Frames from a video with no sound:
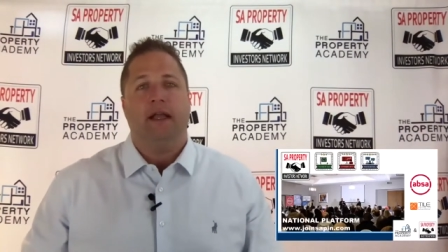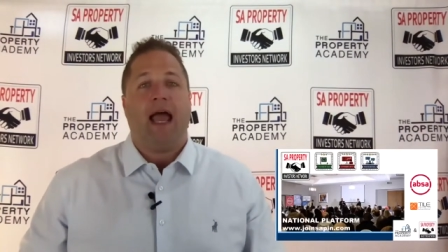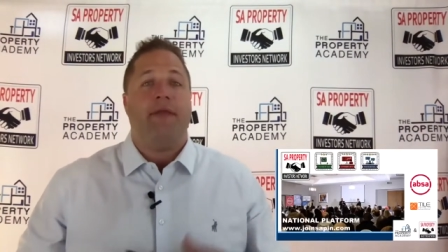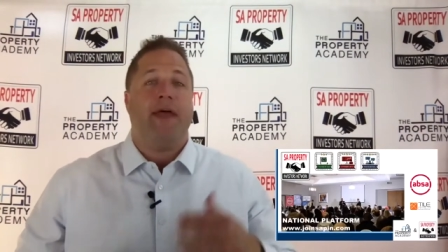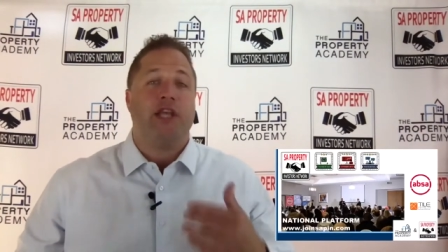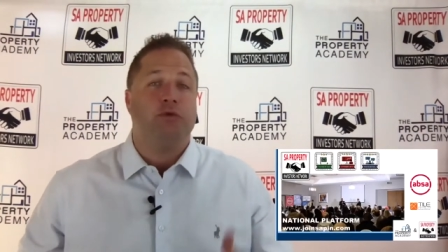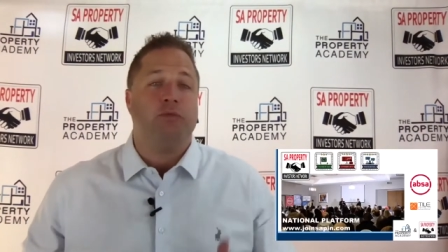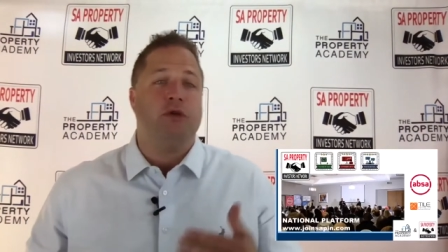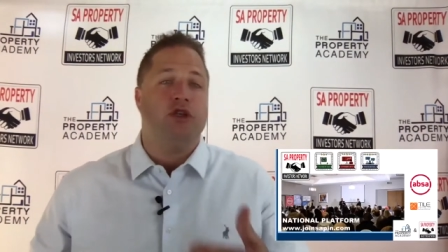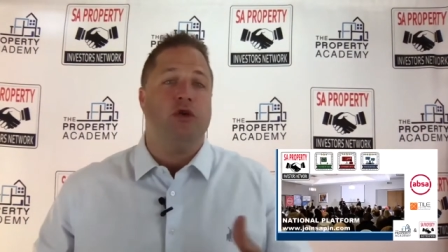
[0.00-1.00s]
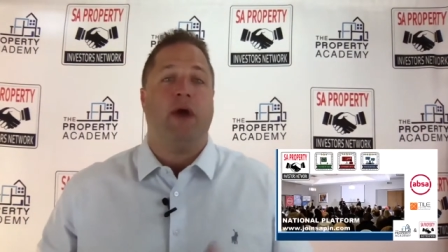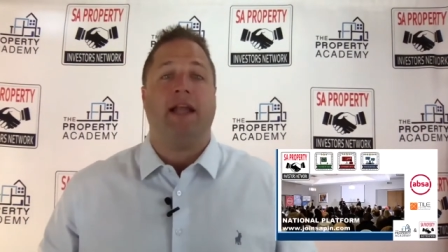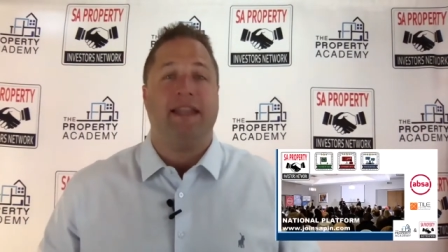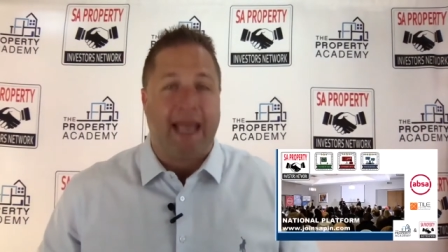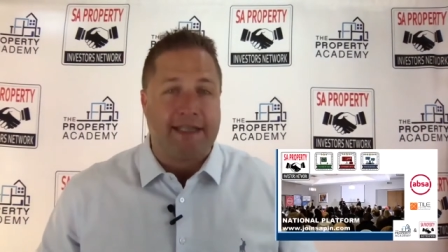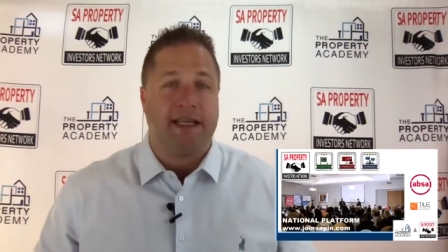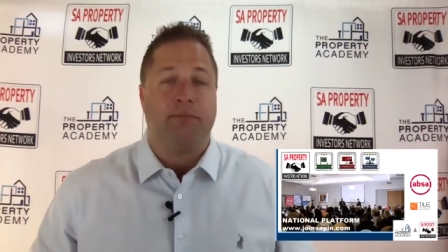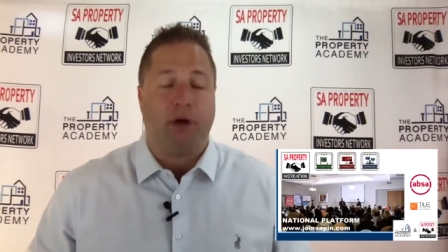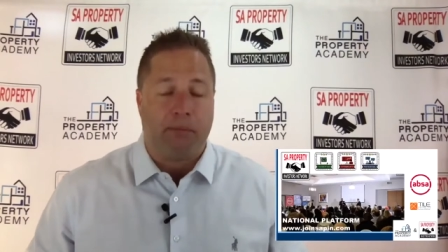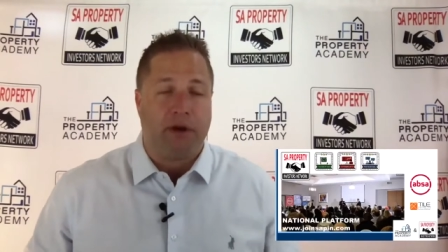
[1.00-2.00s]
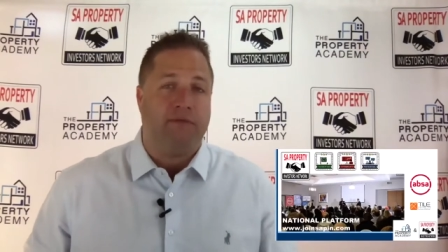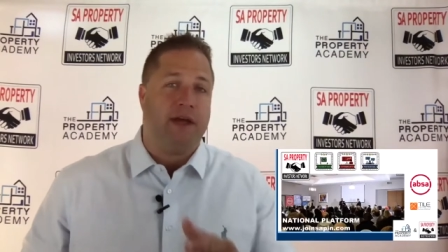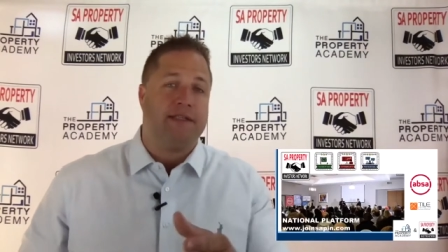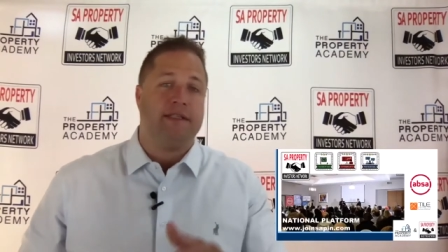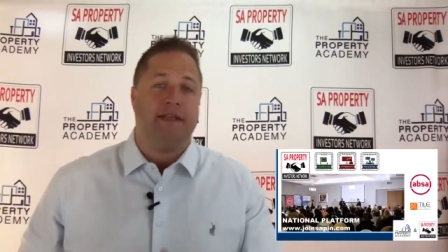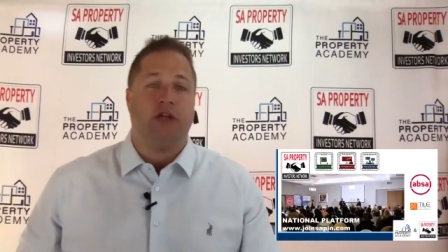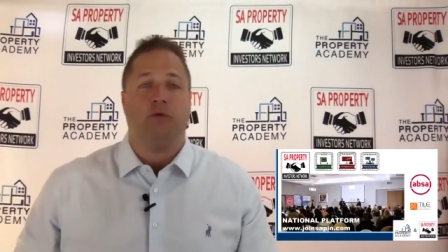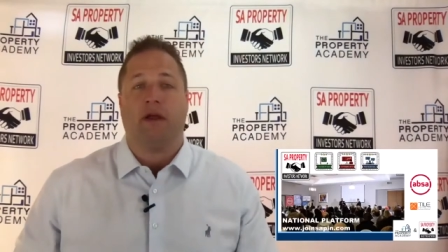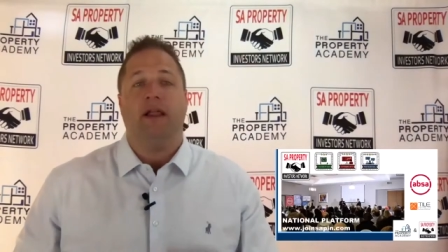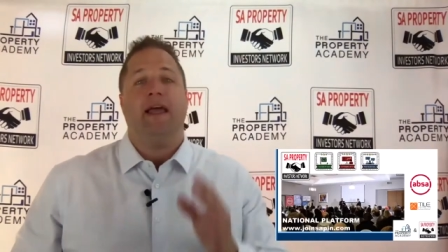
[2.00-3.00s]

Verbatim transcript: And that's what we do at the SA Property Investors Network